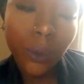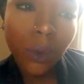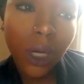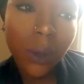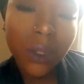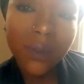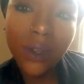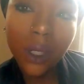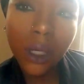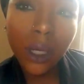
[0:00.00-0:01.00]
when I was
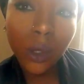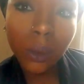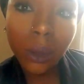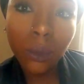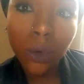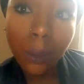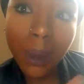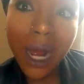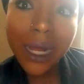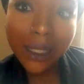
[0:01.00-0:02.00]
feeling a little bit more
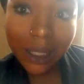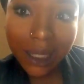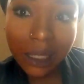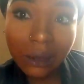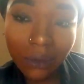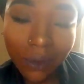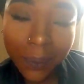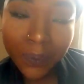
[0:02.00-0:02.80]
positive